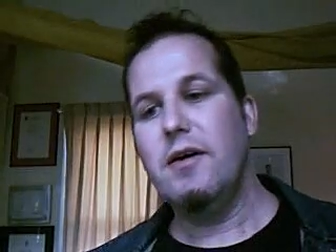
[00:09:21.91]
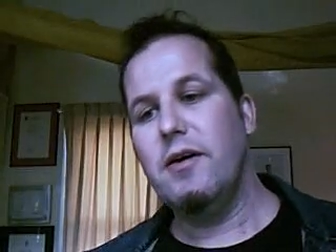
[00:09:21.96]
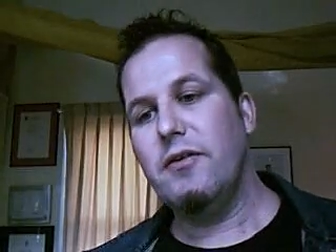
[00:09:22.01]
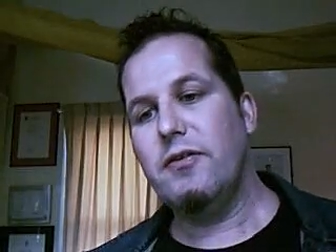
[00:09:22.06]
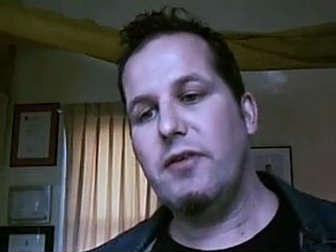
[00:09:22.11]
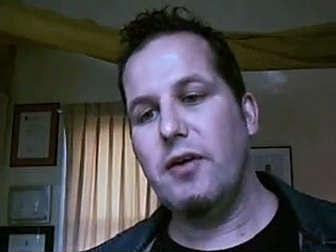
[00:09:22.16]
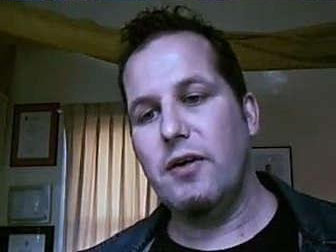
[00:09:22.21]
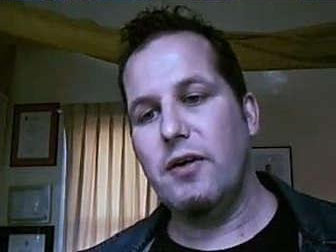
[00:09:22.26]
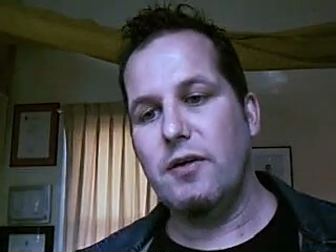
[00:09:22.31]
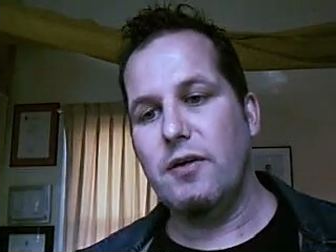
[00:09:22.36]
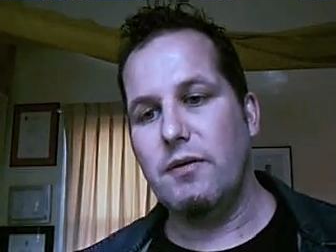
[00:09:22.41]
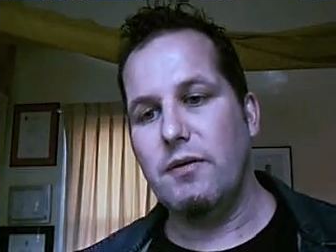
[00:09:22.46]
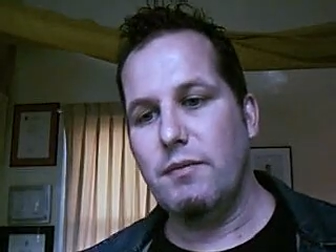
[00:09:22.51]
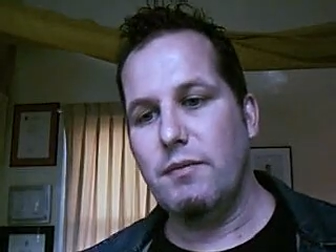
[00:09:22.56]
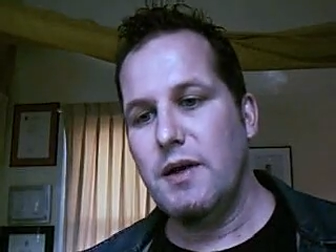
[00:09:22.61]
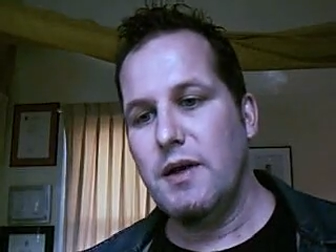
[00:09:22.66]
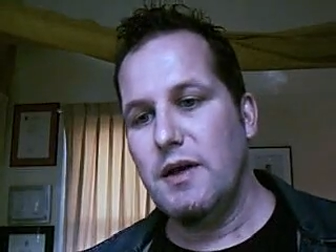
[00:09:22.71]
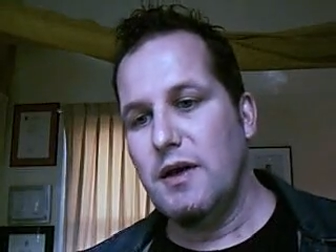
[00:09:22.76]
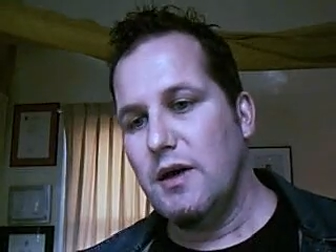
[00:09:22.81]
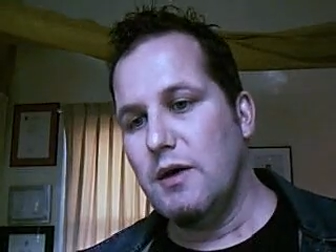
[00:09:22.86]
certain
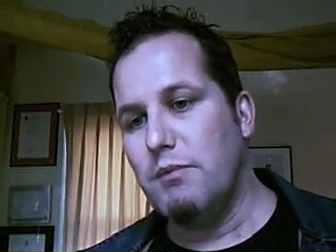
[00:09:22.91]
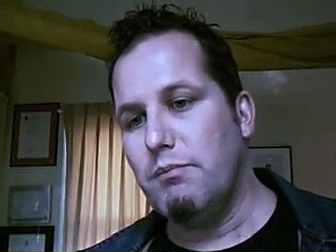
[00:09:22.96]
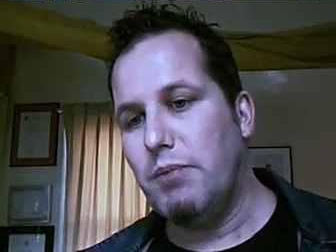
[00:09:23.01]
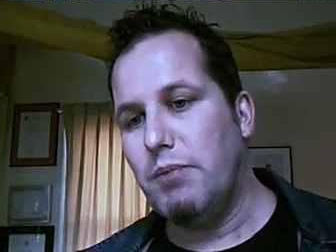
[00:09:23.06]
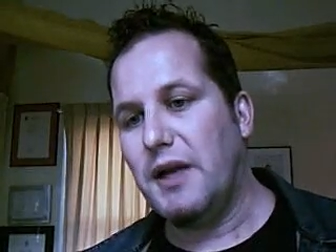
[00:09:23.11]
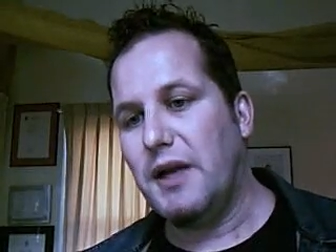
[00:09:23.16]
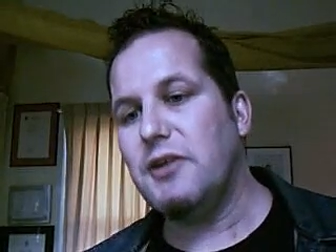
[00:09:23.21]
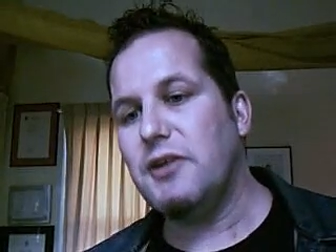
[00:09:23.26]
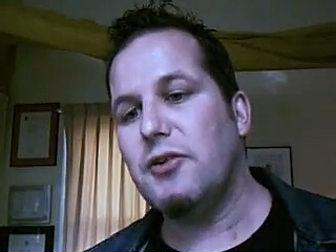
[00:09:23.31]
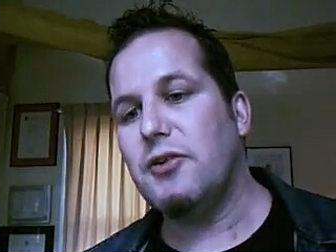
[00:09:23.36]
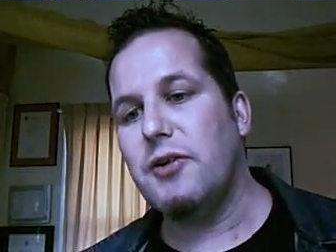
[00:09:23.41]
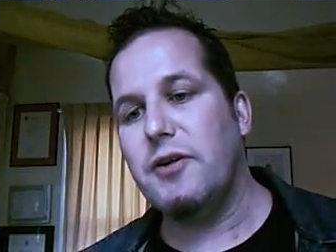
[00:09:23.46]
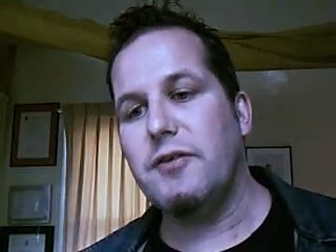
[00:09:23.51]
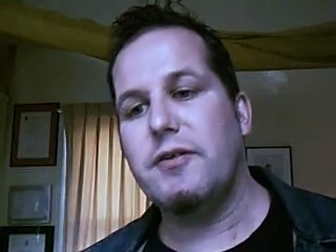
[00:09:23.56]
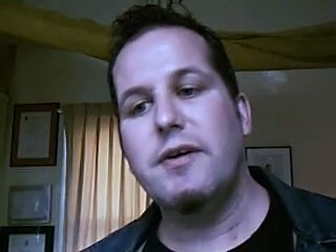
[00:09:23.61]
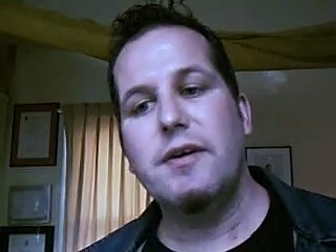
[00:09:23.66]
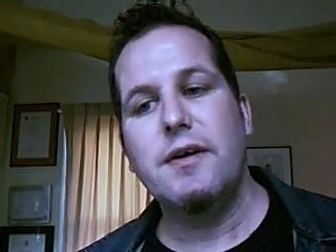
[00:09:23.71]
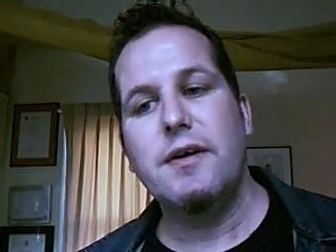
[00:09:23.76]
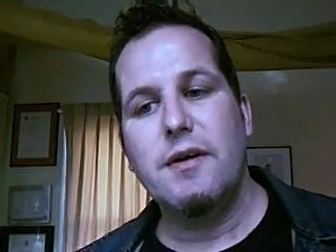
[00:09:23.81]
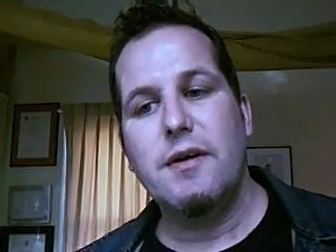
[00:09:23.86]

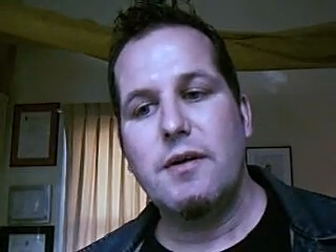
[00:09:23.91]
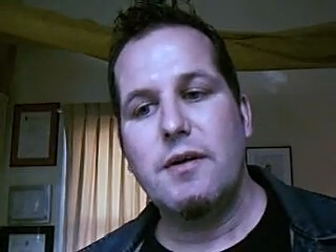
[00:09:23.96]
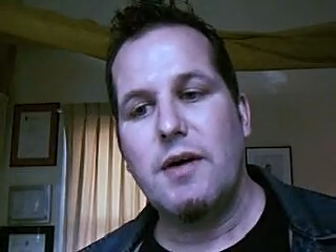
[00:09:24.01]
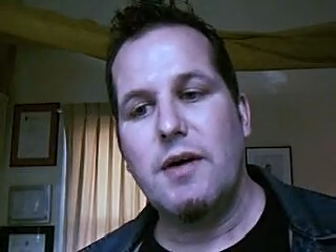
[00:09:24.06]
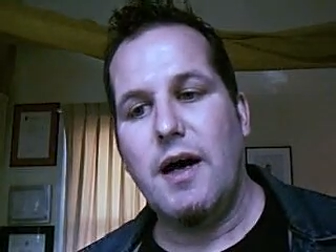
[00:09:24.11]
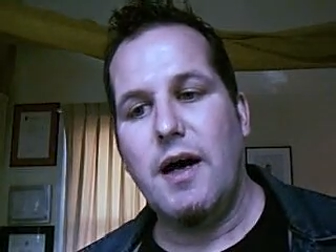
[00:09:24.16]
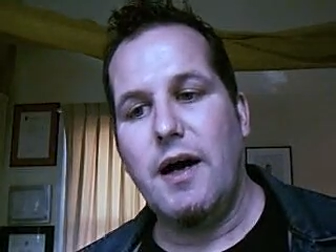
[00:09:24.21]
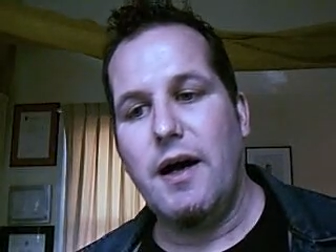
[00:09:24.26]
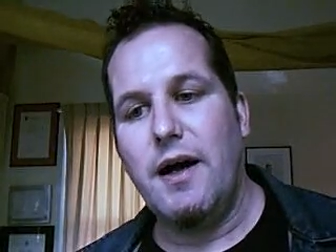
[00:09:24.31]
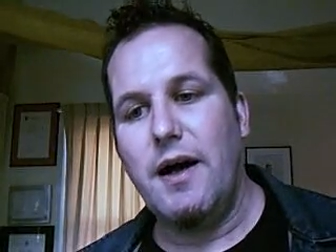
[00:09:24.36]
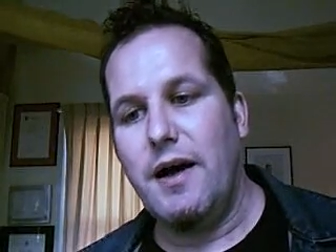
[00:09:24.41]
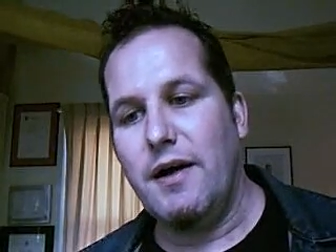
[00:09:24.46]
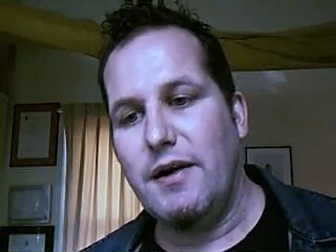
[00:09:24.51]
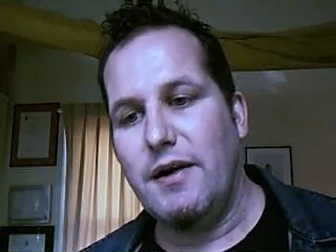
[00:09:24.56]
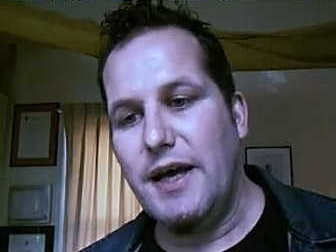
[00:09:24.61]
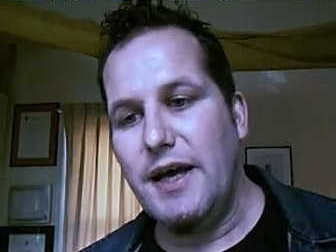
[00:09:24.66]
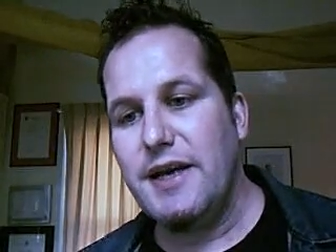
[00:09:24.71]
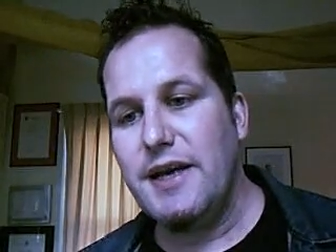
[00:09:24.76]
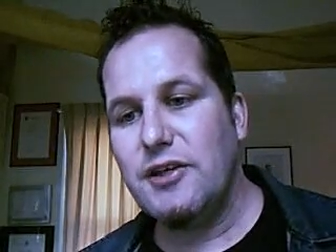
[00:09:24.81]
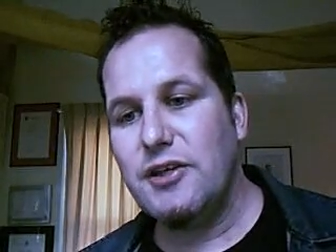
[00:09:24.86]
belligerent
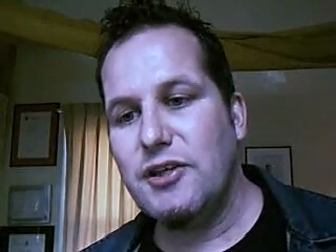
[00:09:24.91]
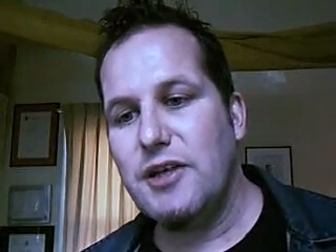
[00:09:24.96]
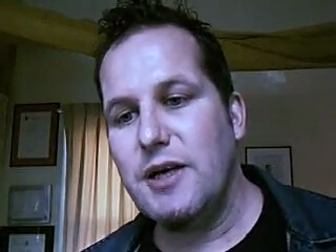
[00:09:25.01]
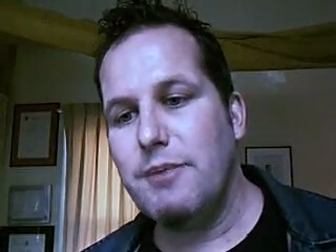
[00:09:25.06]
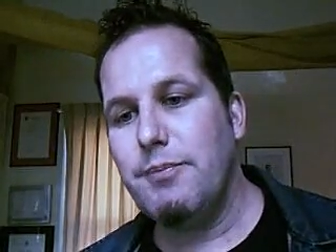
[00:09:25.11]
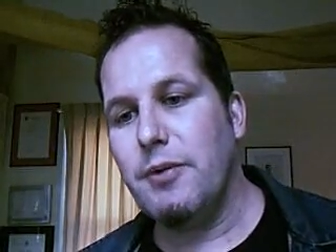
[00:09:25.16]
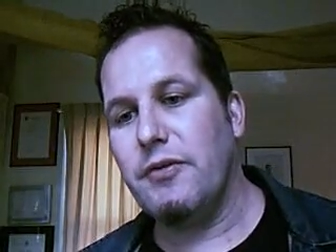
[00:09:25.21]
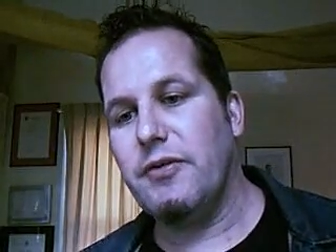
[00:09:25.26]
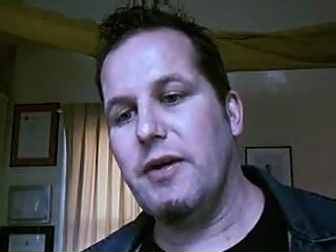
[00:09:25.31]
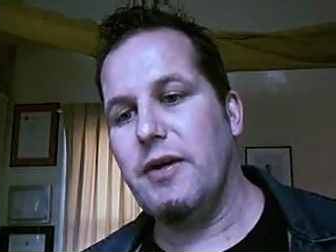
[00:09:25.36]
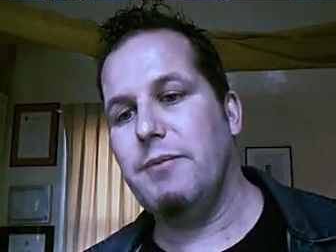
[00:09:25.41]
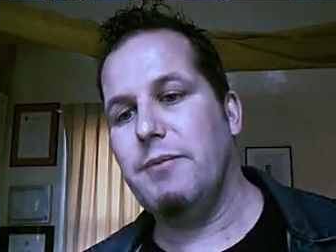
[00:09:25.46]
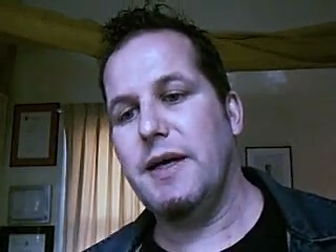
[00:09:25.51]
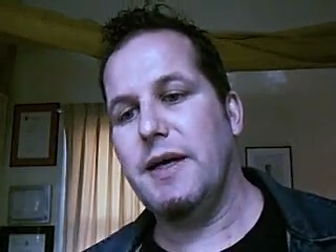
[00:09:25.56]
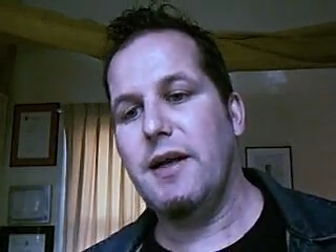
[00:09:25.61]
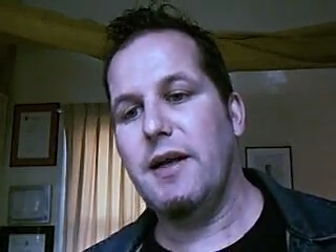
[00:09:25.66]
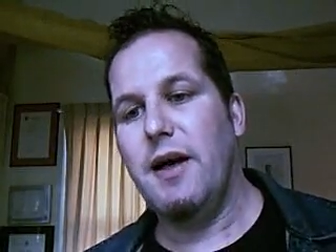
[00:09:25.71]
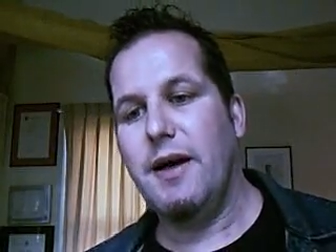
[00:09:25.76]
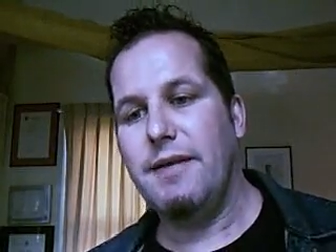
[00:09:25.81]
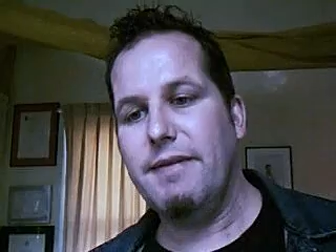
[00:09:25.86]
leadership or something
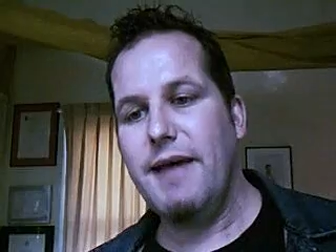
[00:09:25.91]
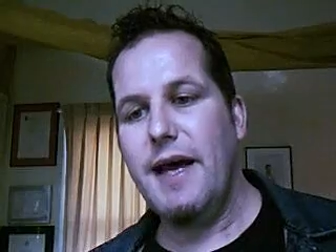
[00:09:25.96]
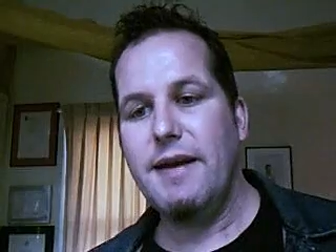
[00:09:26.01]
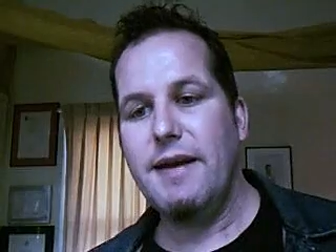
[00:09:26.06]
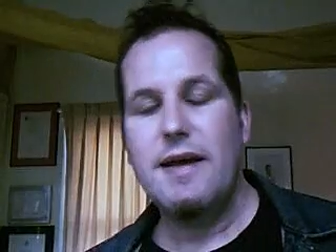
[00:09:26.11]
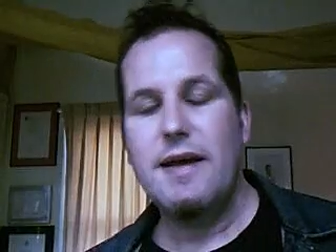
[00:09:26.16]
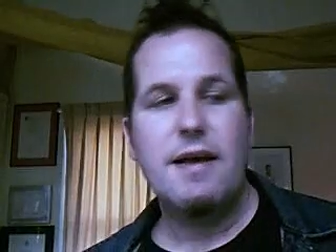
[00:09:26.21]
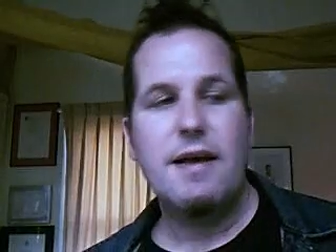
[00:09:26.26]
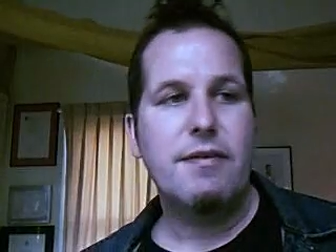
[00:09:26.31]
like that,